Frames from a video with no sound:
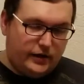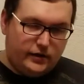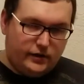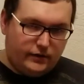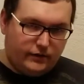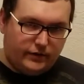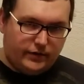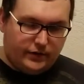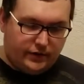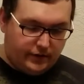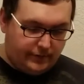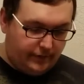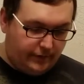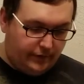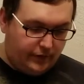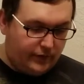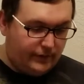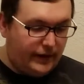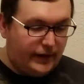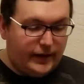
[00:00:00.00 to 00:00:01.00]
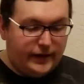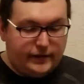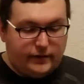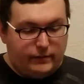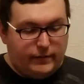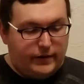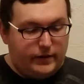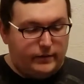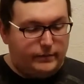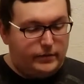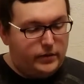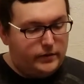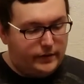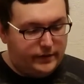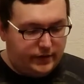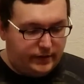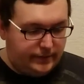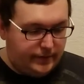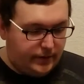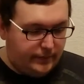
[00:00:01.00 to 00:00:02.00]
any of those colors before, but I like the way the blue
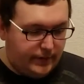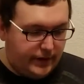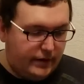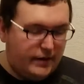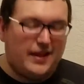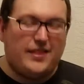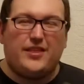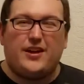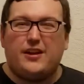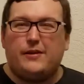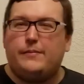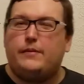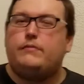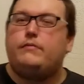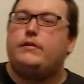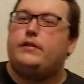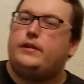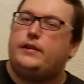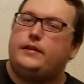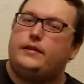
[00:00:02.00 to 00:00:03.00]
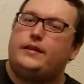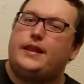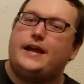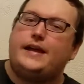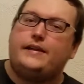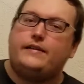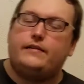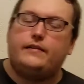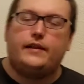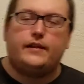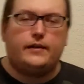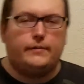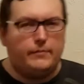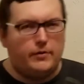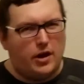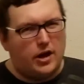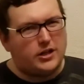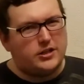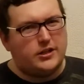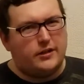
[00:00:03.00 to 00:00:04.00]
ended up coming out. I thought it'd be really light, like
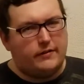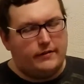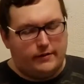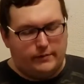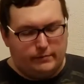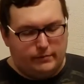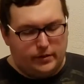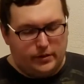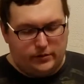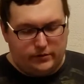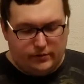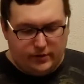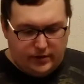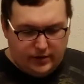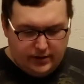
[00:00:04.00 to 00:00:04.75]
obnoxiously blue.